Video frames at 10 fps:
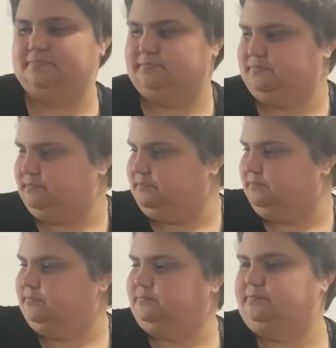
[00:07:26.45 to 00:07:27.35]

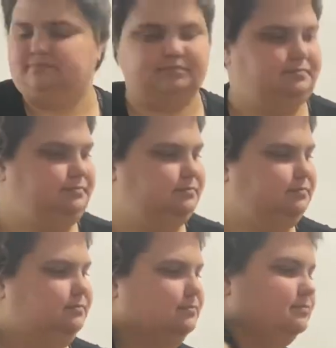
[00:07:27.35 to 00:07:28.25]

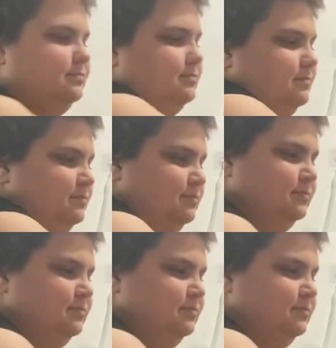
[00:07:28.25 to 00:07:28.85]
(silence)